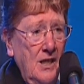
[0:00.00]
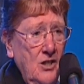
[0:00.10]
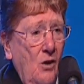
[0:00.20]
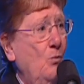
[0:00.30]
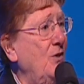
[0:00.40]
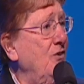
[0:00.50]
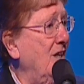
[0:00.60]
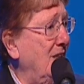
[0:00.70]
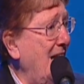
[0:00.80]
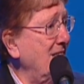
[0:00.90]
you know, whether
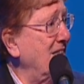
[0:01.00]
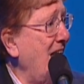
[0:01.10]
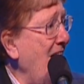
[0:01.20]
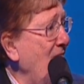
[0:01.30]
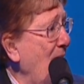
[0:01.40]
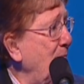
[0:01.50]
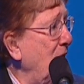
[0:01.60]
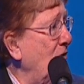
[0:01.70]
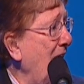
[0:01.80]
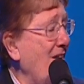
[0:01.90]
the glass is half
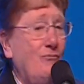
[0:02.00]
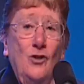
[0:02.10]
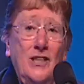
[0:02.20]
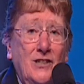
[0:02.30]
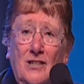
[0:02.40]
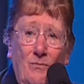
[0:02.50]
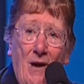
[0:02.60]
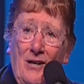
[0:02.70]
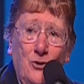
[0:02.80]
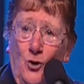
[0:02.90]
empty or half full, it doesn't
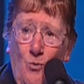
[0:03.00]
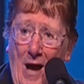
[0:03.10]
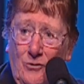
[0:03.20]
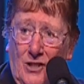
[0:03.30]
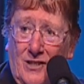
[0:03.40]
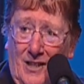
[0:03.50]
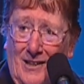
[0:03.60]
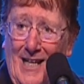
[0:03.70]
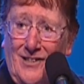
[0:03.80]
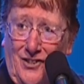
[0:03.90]
matter two ounces. The
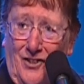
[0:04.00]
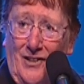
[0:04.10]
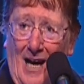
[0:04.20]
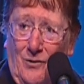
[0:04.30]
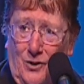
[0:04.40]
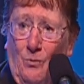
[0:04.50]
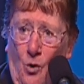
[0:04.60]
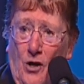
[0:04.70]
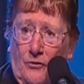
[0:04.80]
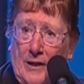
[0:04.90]
glass still got some
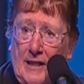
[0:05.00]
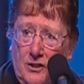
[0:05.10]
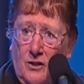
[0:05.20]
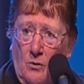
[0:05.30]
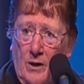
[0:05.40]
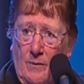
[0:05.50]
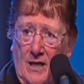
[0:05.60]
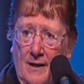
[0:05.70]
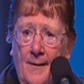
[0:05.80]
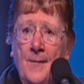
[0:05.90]
water in it. You know what I
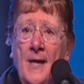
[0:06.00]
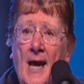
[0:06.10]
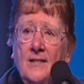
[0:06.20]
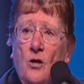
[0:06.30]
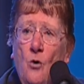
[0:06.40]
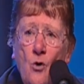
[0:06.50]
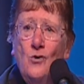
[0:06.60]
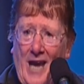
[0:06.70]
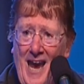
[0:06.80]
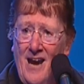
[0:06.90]
mean? And so
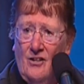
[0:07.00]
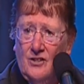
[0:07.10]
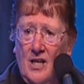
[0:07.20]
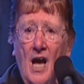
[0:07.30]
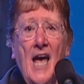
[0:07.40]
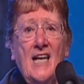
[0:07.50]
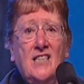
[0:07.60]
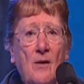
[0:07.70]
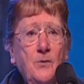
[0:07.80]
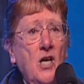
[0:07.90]
who cares?
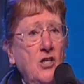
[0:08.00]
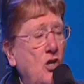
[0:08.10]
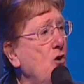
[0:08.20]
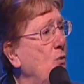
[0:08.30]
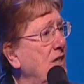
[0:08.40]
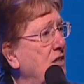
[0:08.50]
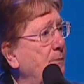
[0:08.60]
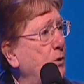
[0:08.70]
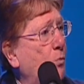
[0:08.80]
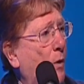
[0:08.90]
It's up to you. It's
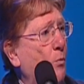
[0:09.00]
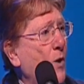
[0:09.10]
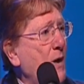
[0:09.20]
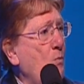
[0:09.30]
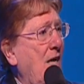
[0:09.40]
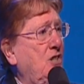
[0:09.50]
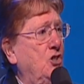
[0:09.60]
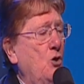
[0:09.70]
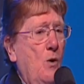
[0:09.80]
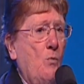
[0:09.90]
up to what we want
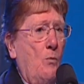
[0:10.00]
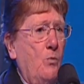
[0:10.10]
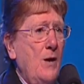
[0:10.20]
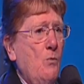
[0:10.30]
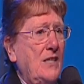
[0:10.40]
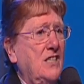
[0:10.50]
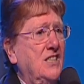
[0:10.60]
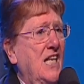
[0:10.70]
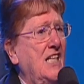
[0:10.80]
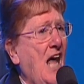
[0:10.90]
to do and what we want to
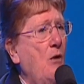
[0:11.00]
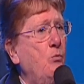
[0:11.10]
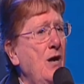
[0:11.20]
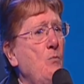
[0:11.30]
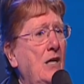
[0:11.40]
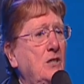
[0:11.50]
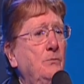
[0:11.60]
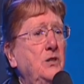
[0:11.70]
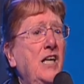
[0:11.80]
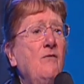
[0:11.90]
see and how we want to
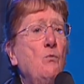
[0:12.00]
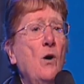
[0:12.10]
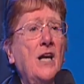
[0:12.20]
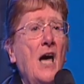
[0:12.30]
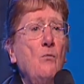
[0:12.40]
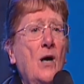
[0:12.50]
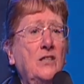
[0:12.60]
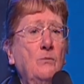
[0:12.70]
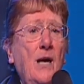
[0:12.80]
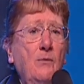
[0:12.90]
believe and what I
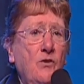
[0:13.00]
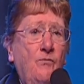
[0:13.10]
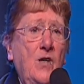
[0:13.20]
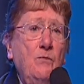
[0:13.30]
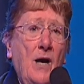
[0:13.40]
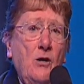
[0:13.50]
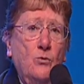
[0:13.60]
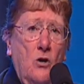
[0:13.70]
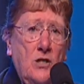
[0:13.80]
want to be able to feed my own